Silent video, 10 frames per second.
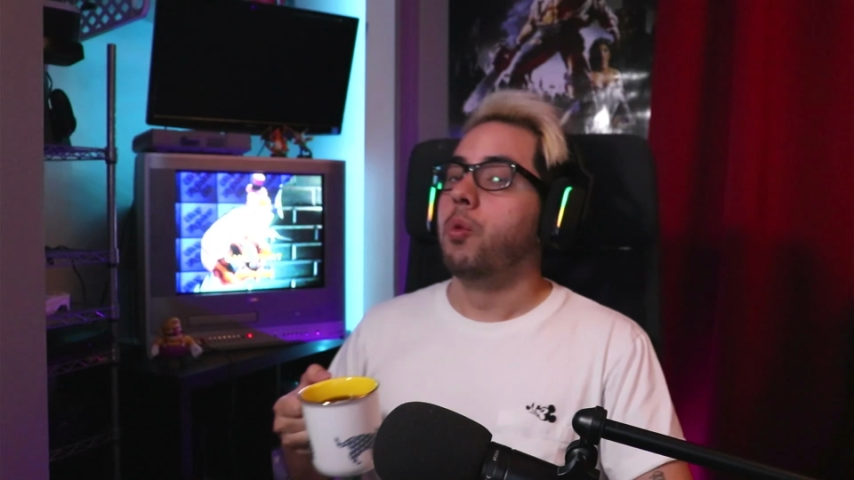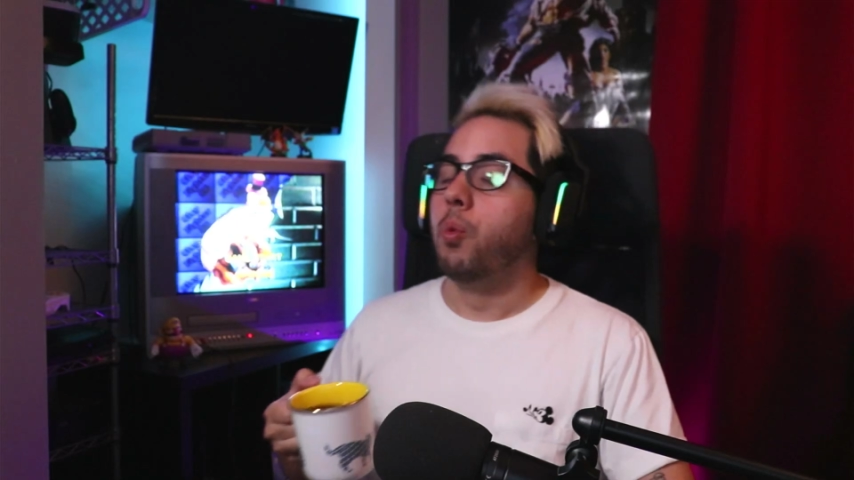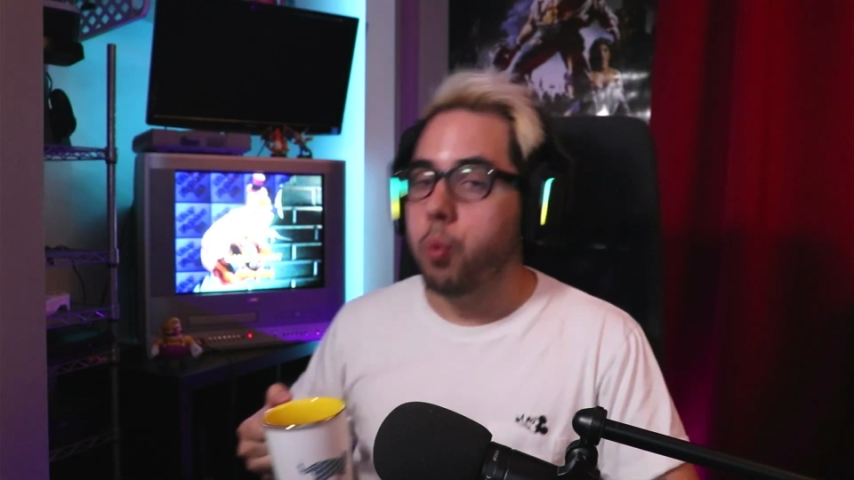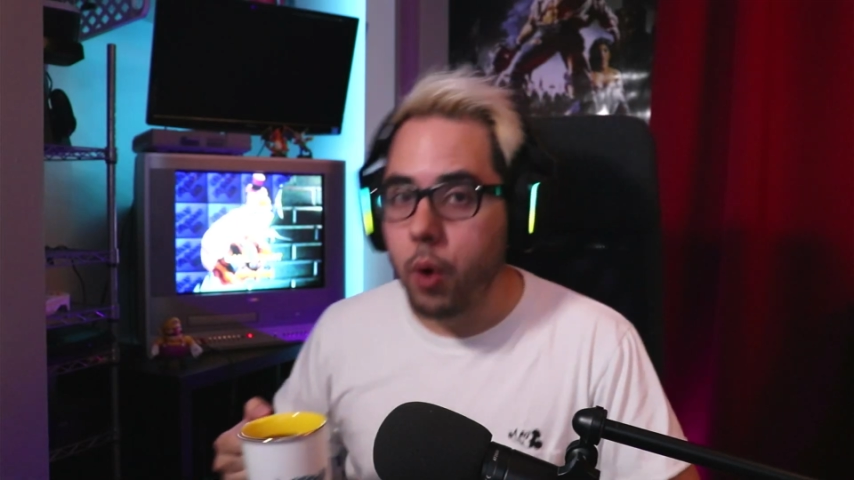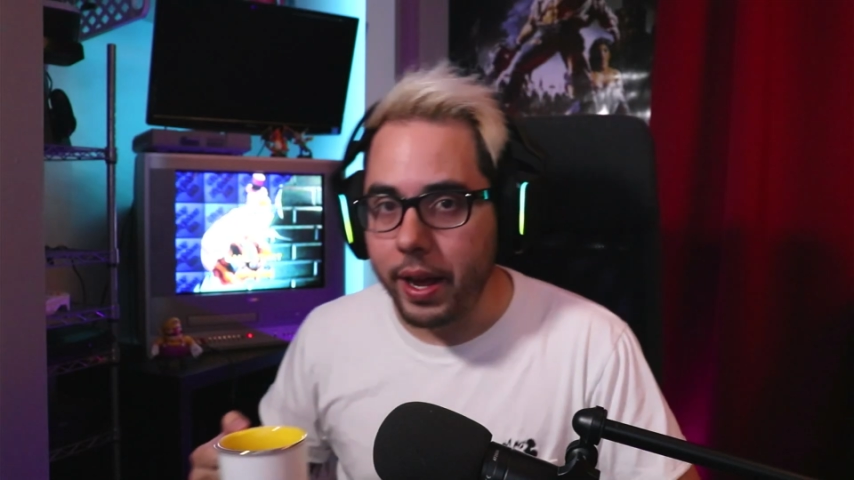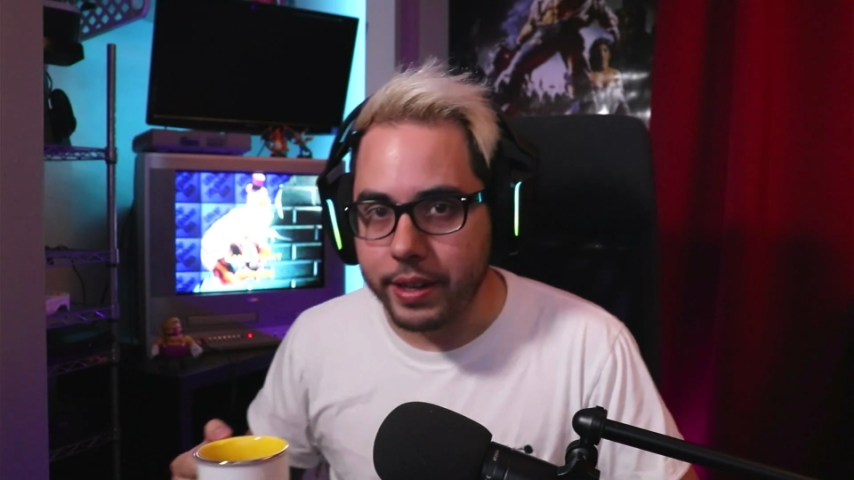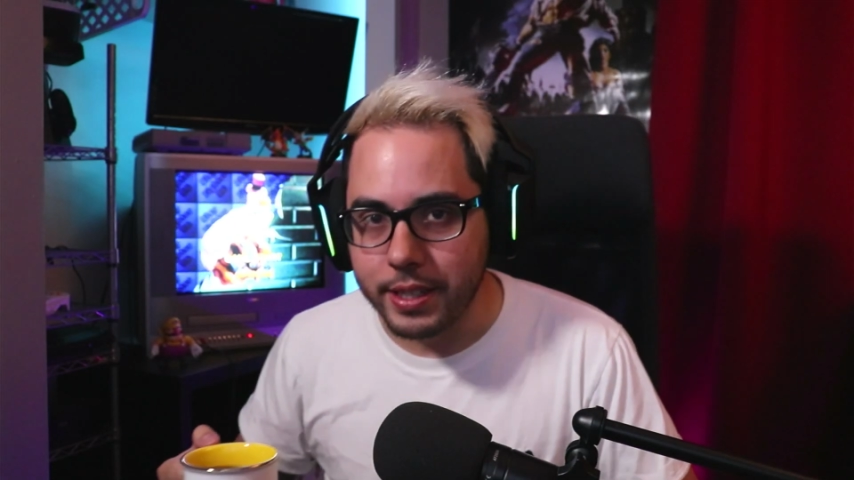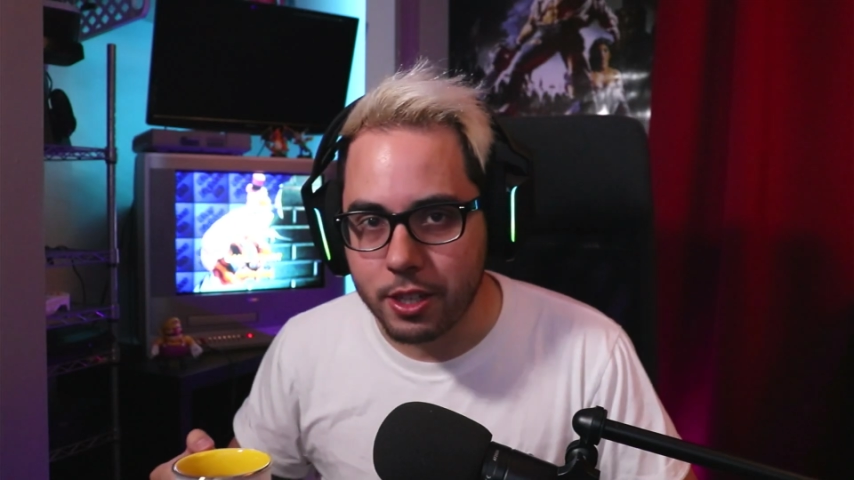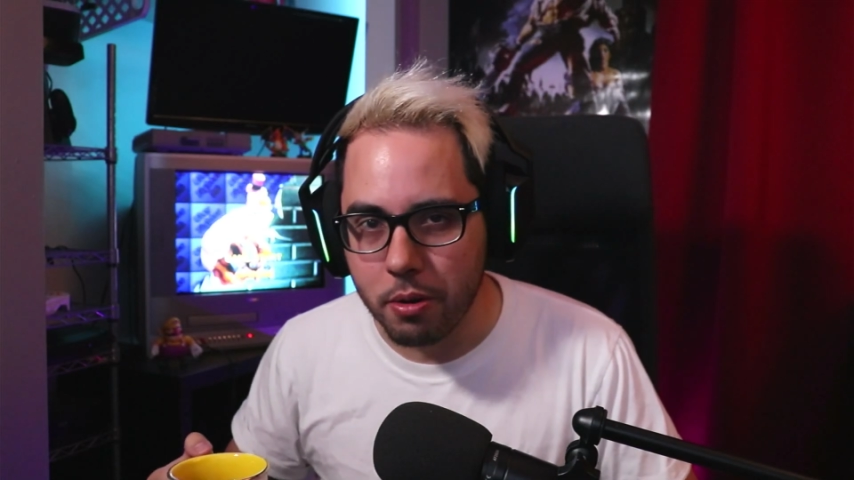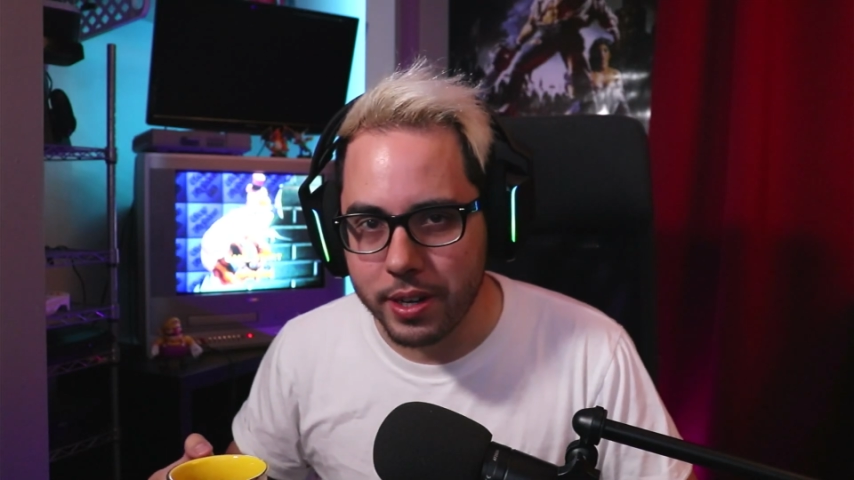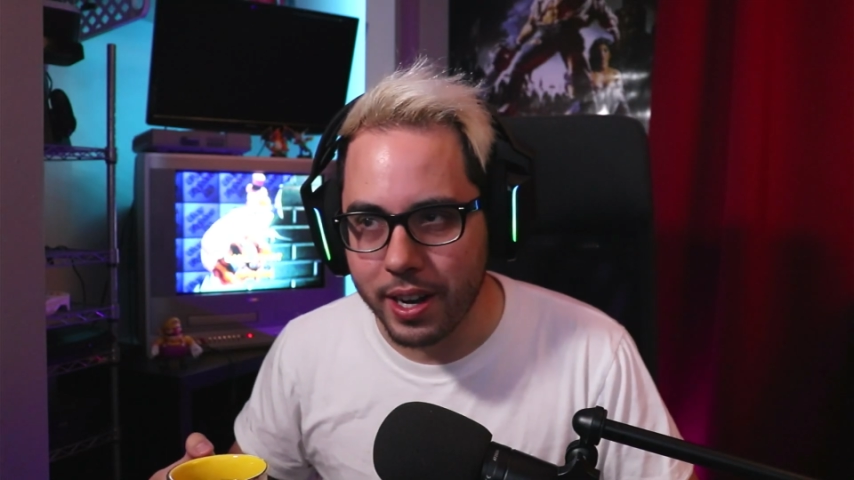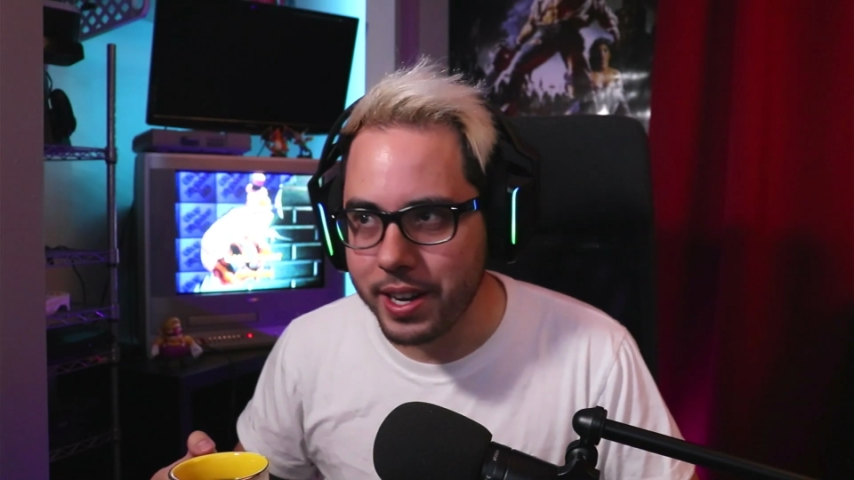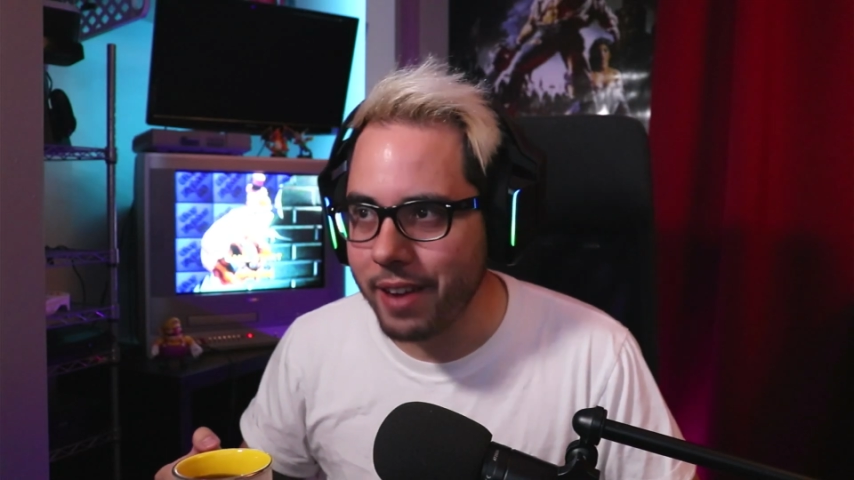What is going on,